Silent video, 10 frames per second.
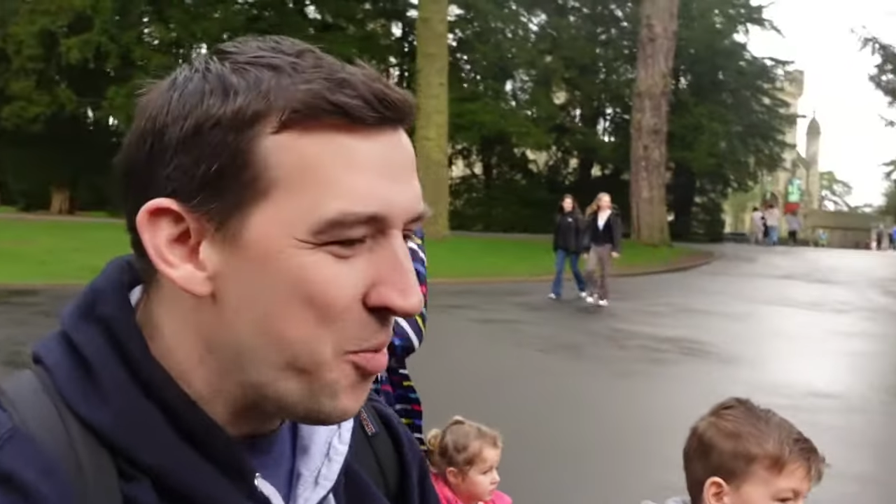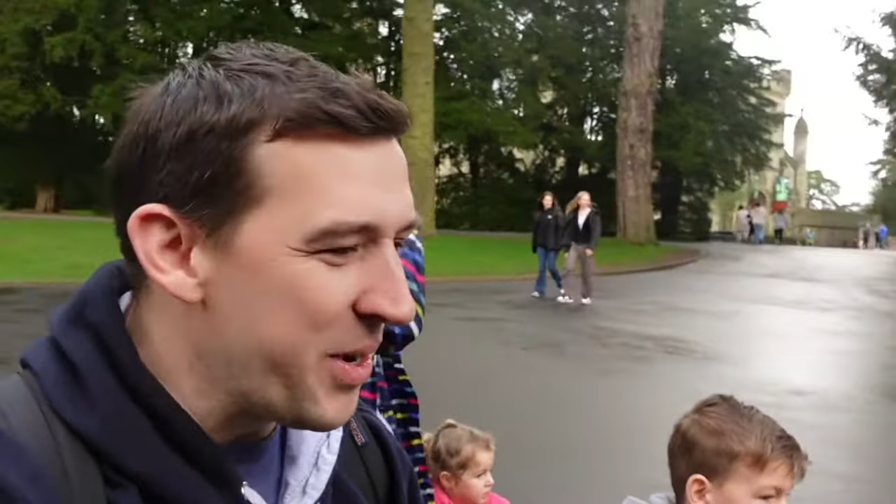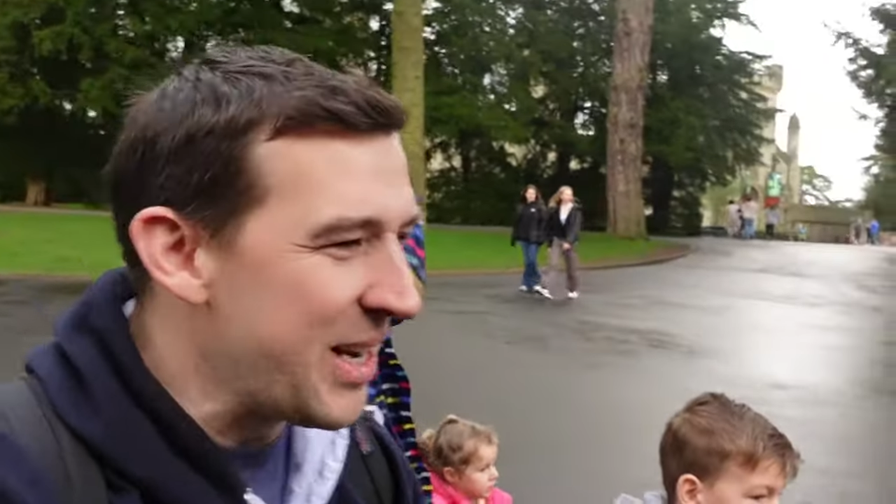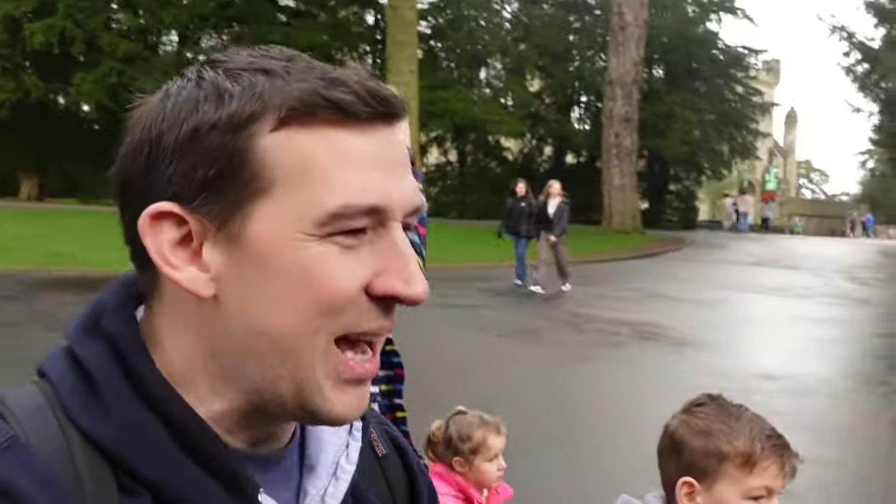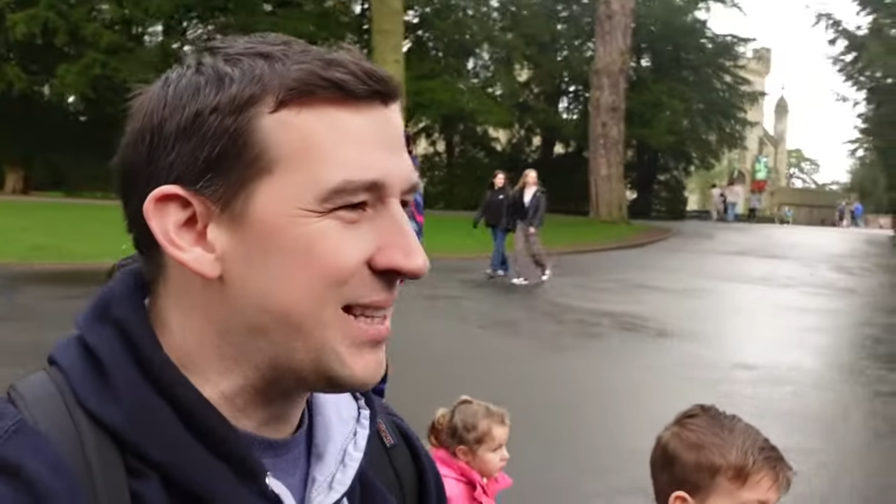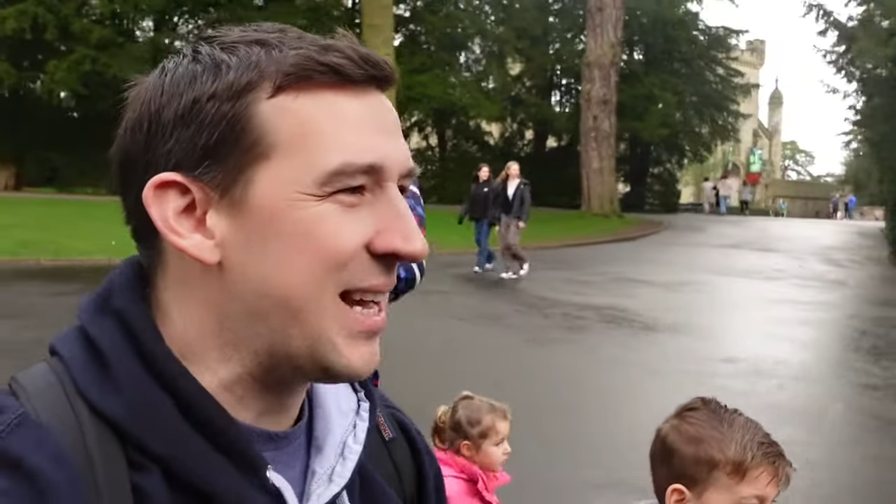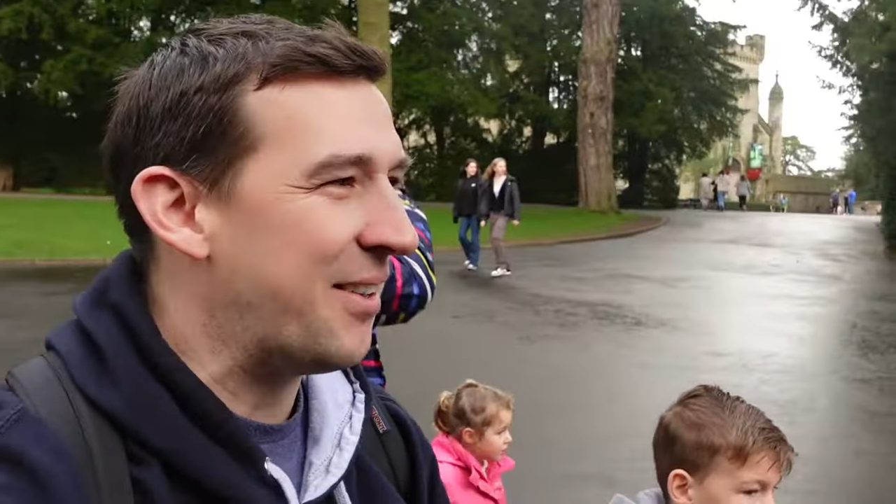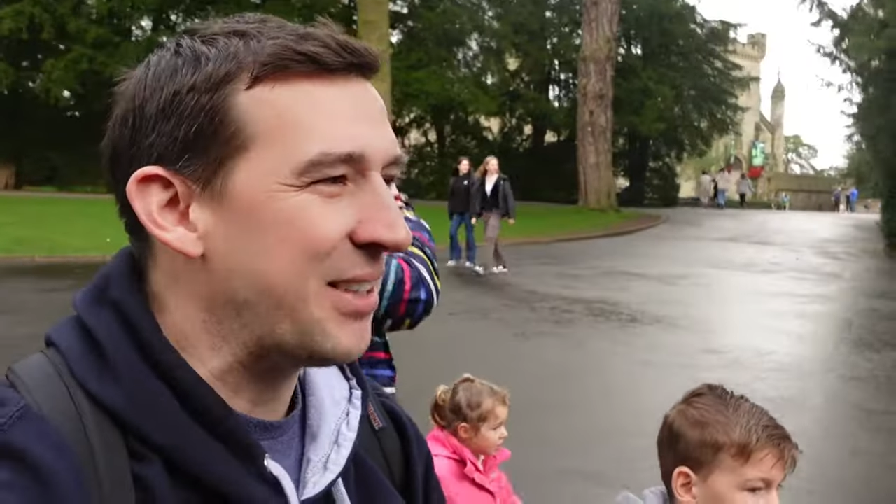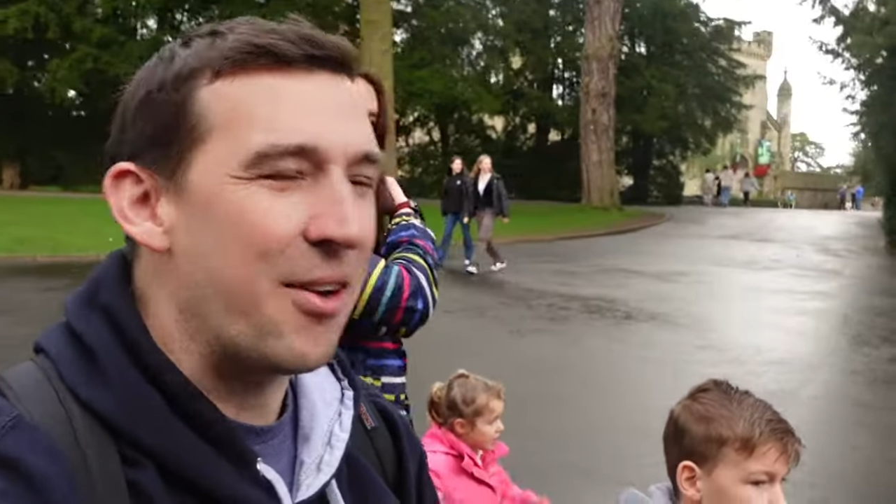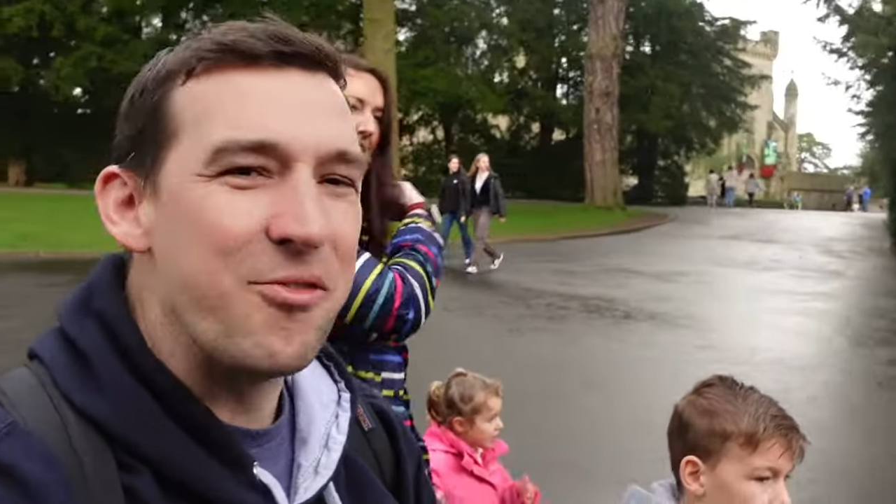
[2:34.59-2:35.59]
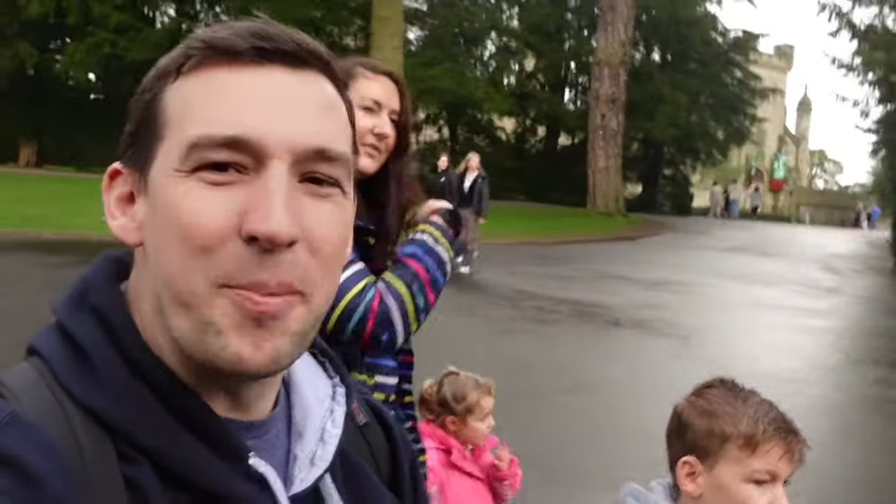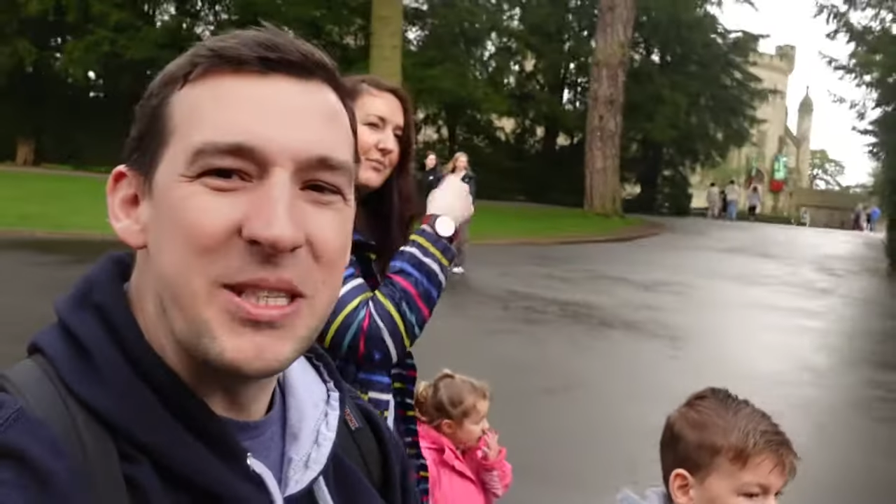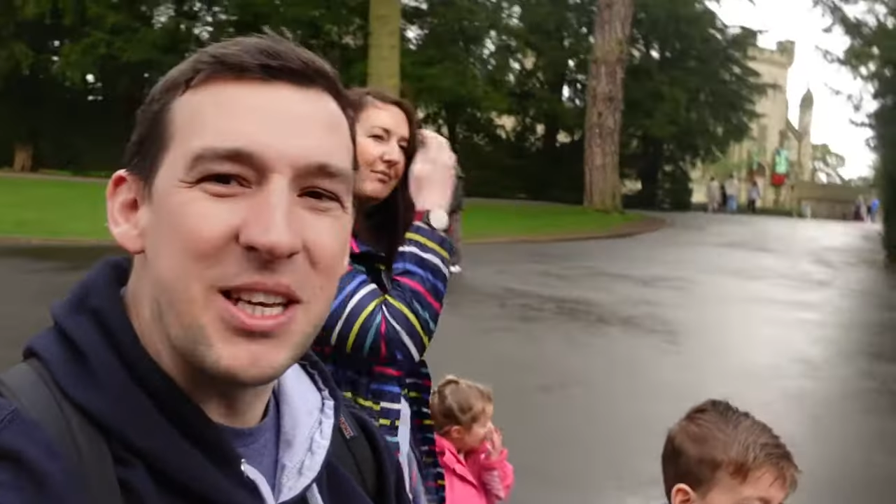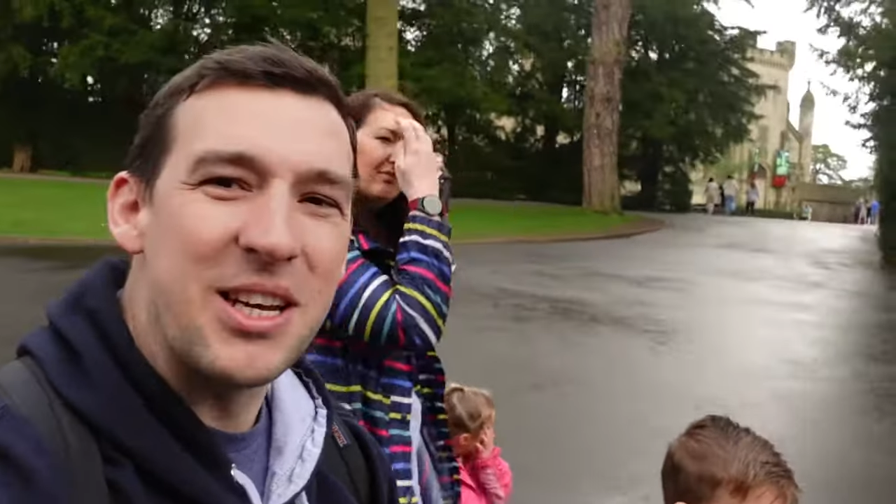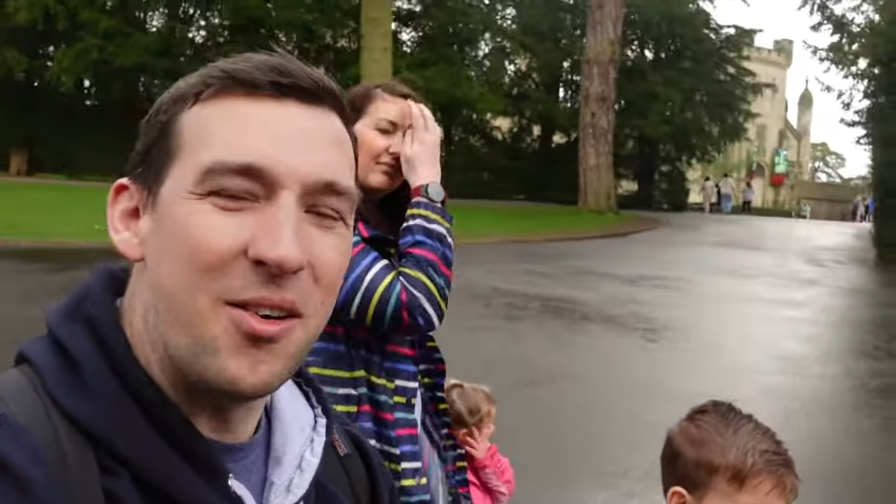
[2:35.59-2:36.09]
We're gonna head down now, and
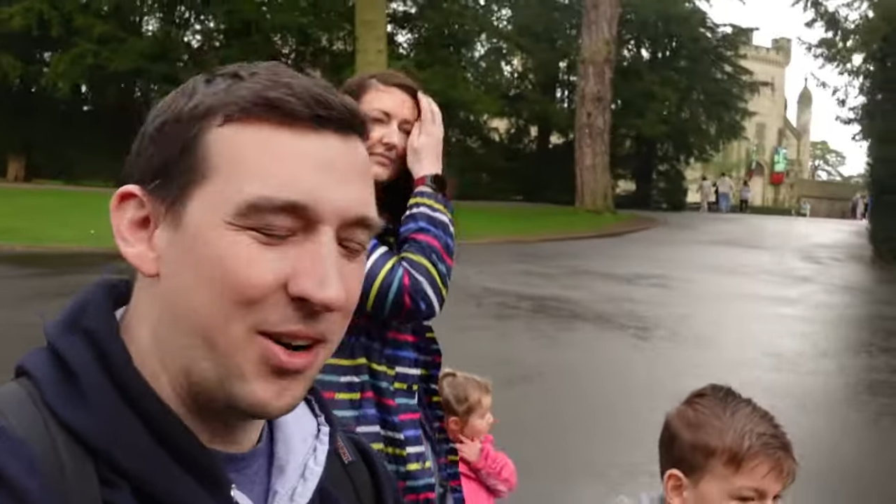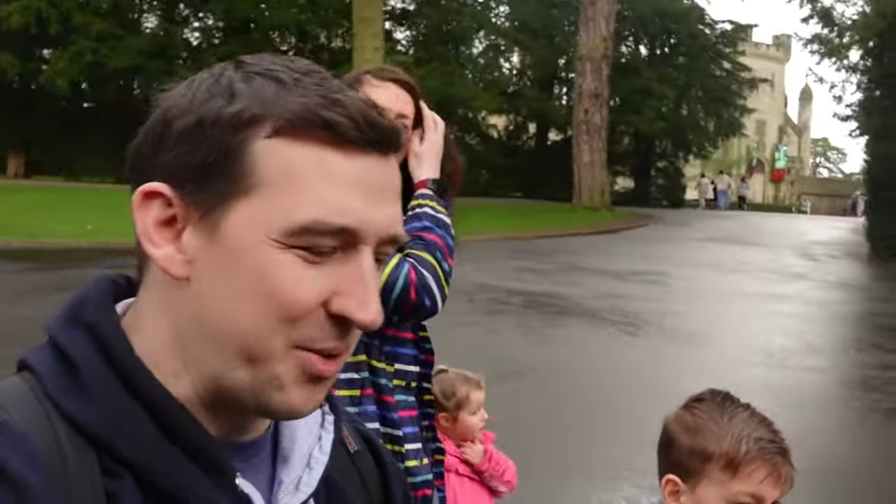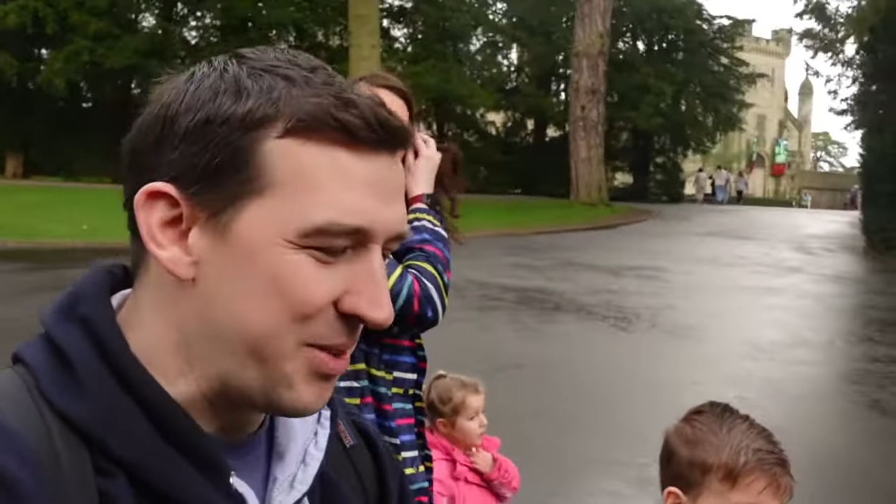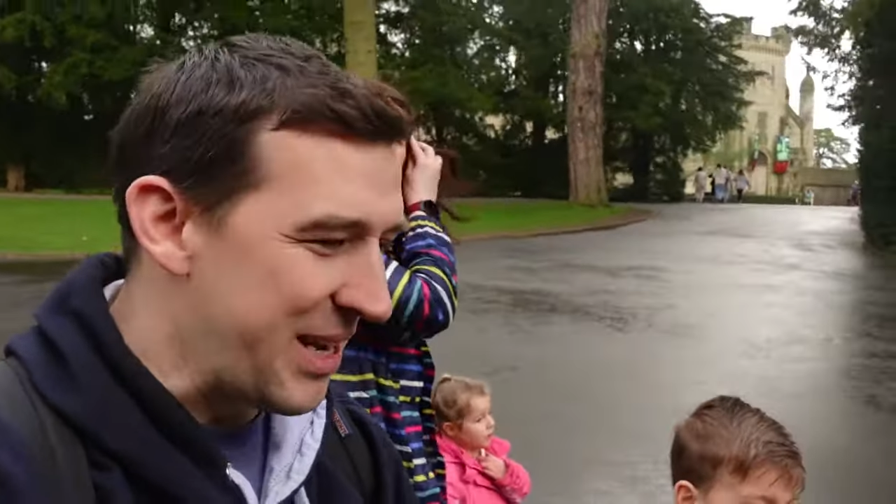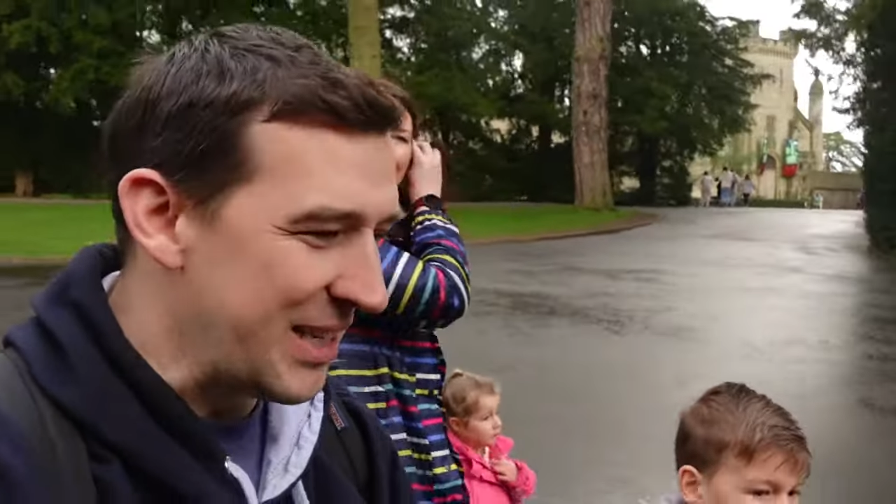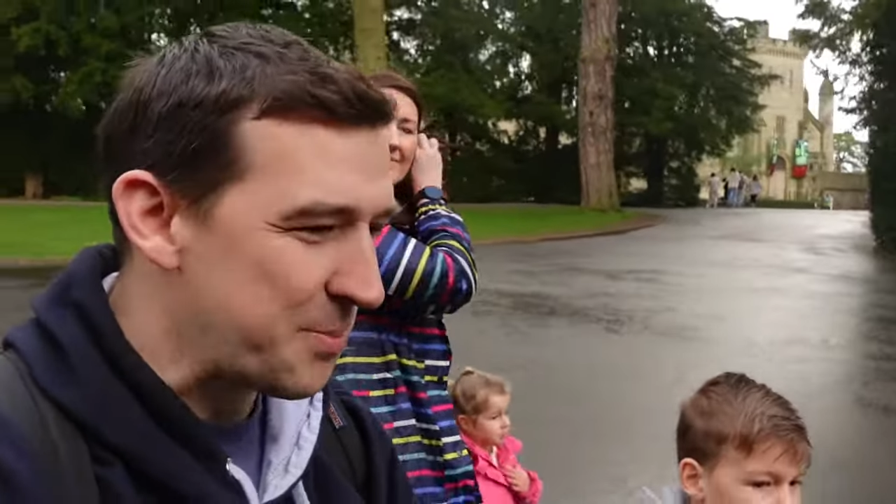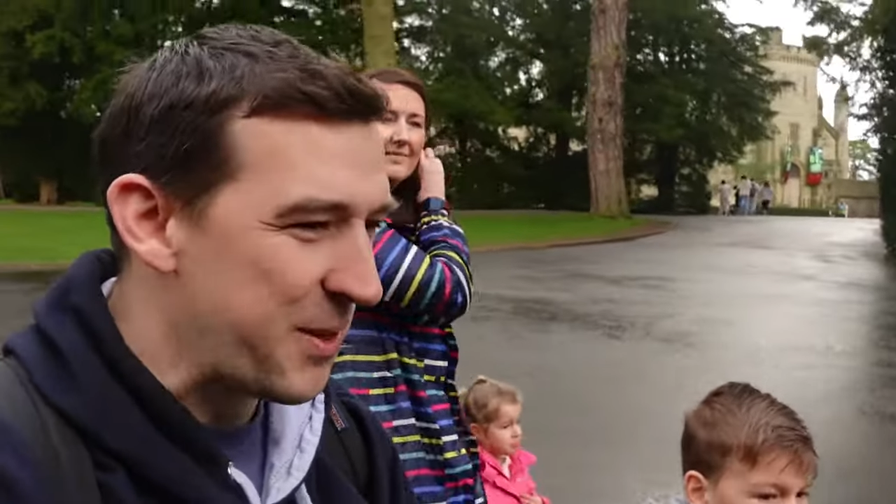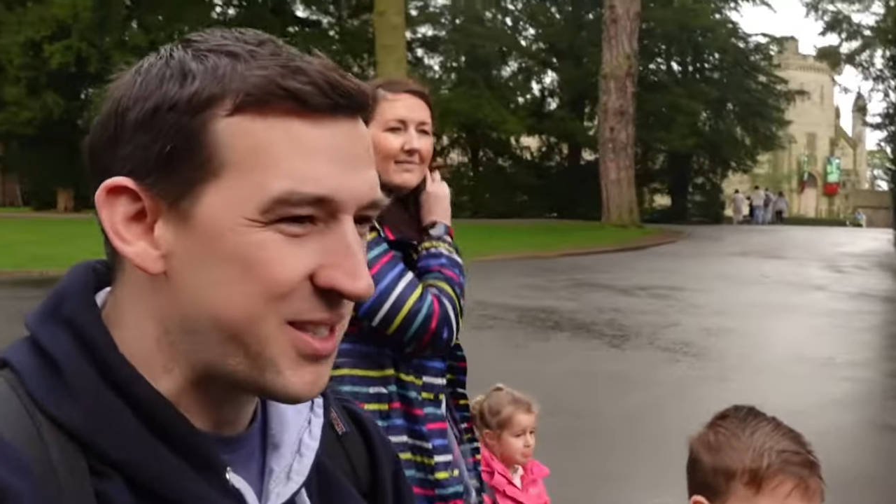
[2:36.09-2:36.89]
Robin's gonna go on it with Casper.